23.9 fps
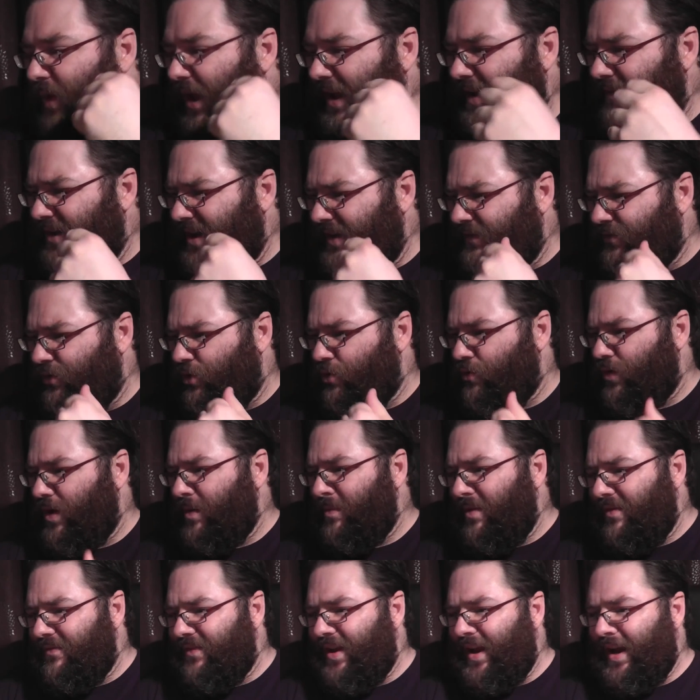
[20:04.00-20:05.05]
even leaves a
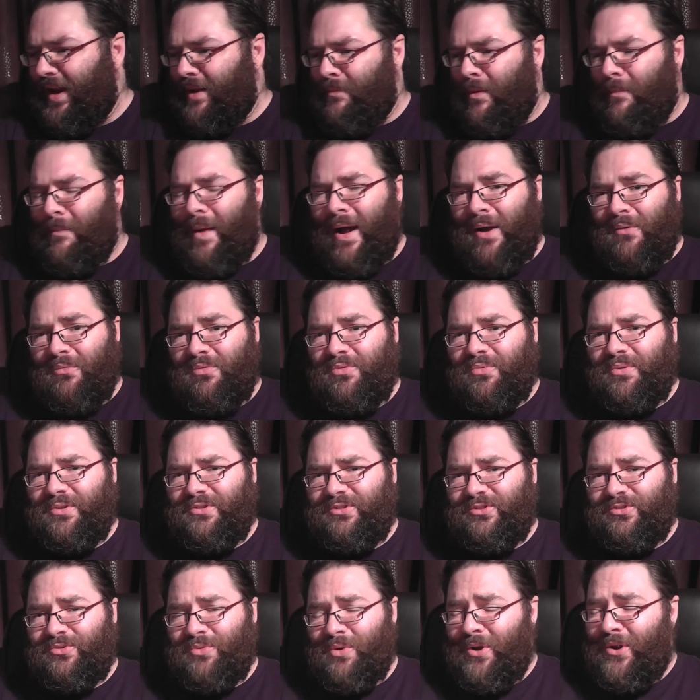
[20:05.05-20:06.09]
creamy feeling in my mouth,
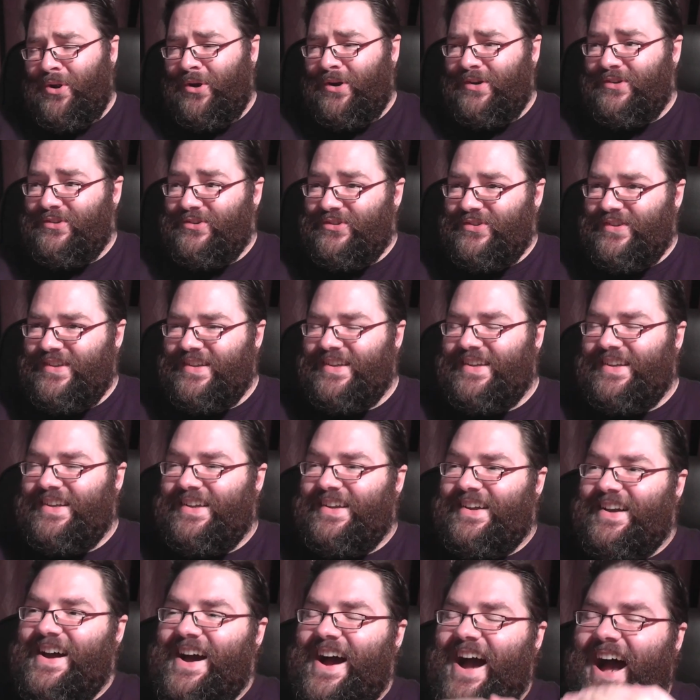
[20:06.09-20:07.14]
which is quite nice.
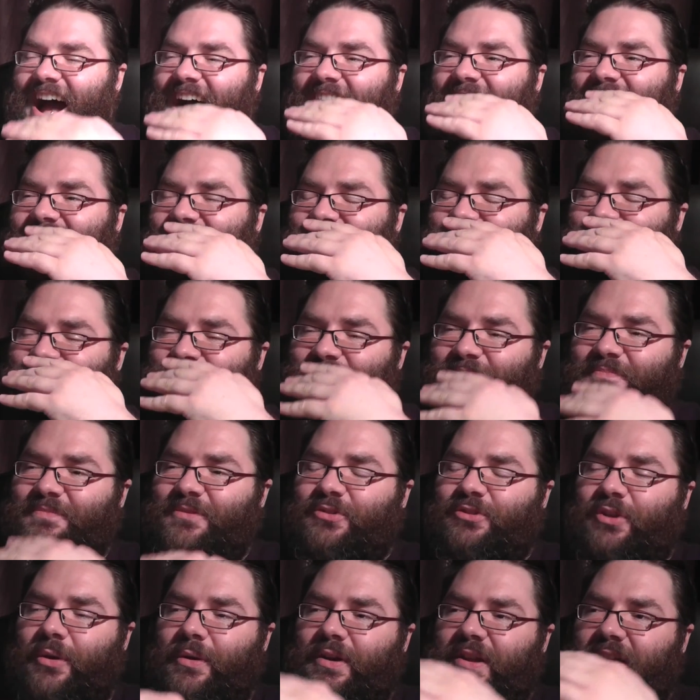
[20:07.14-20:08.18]

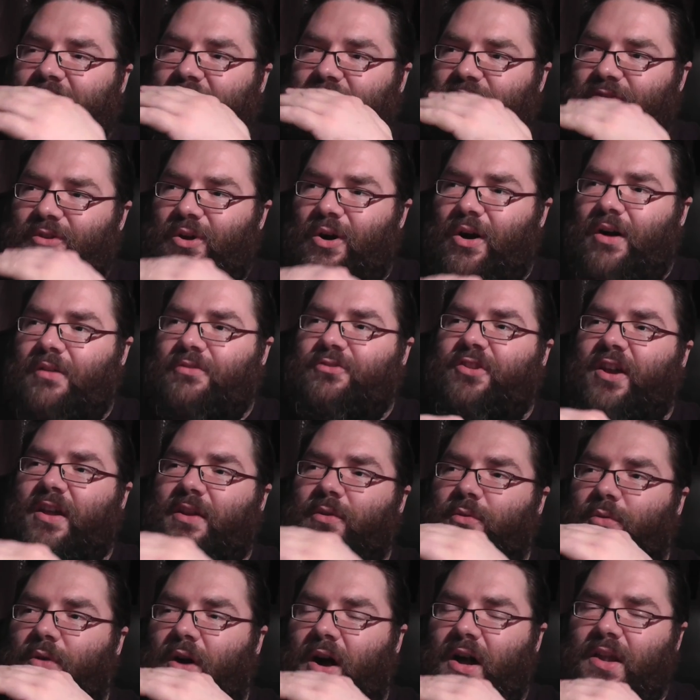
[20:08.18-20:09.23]
So it's got a
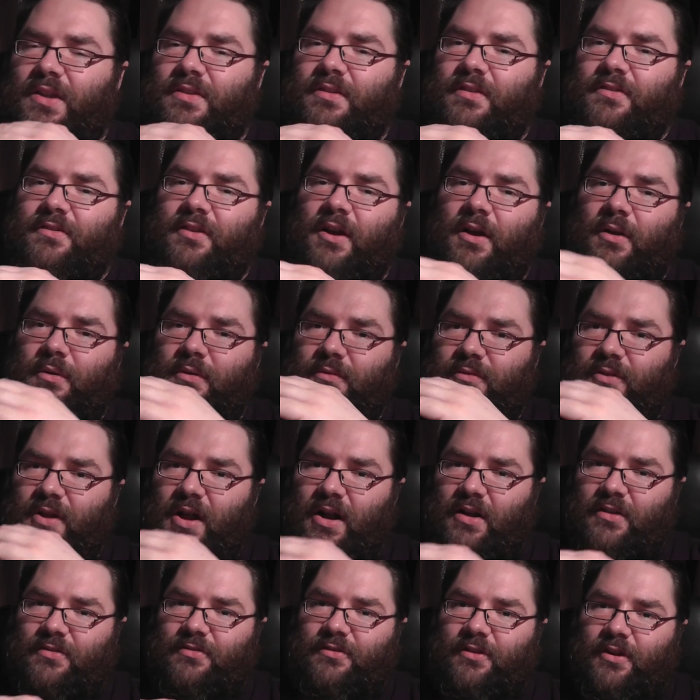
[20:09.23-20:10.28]
gentle undertone of
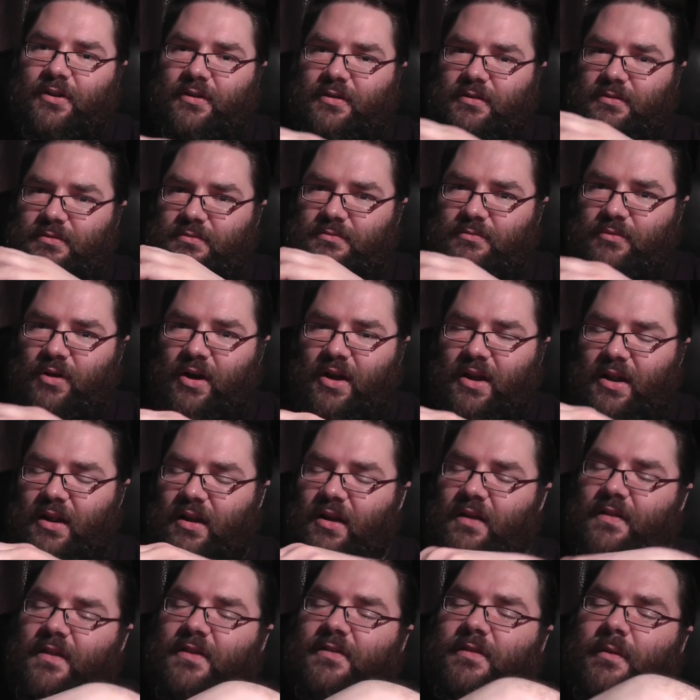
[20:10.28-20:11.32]
custard, right?
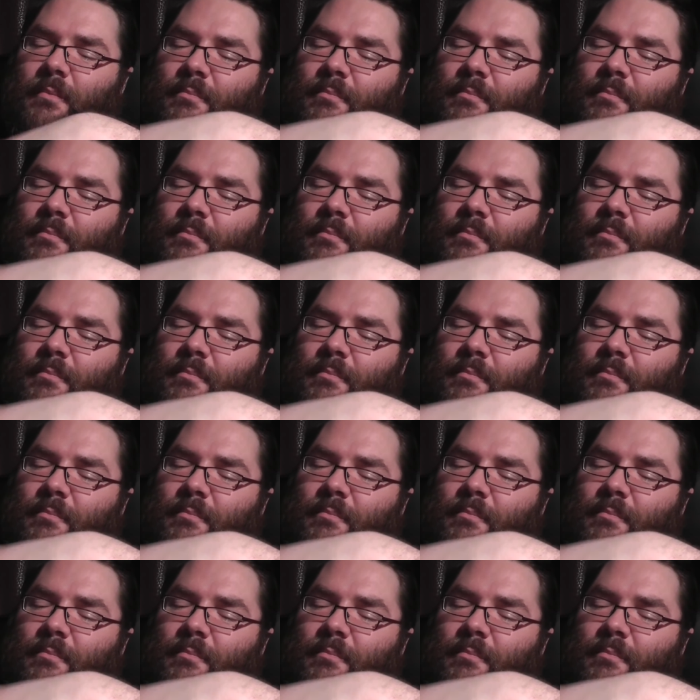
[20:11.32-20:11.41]
Like there's a